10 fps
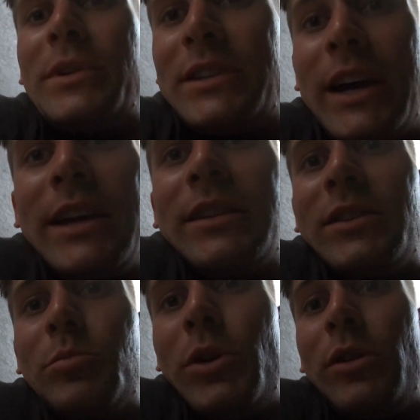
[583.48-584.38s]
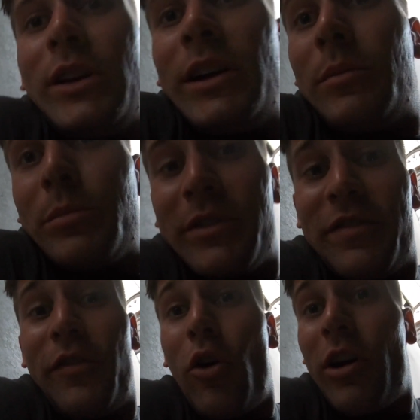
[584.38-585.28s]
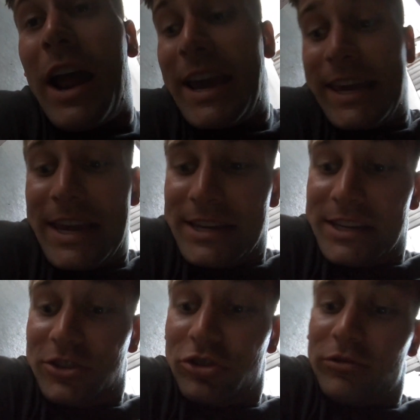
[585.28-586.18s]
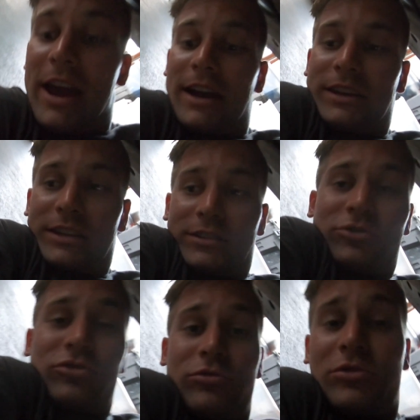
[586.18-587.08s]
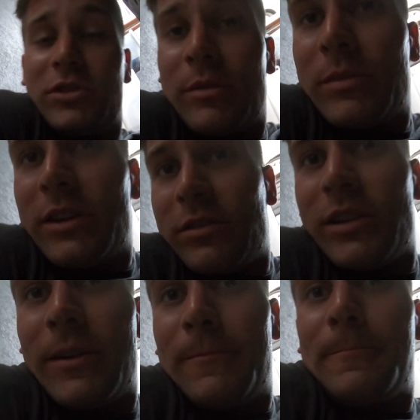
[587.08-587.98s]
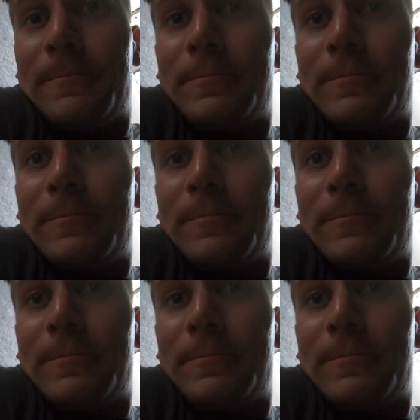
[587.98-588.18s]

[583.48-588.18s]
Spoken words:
I'm going to tighten this bolt up before I get distracted and screw something else up.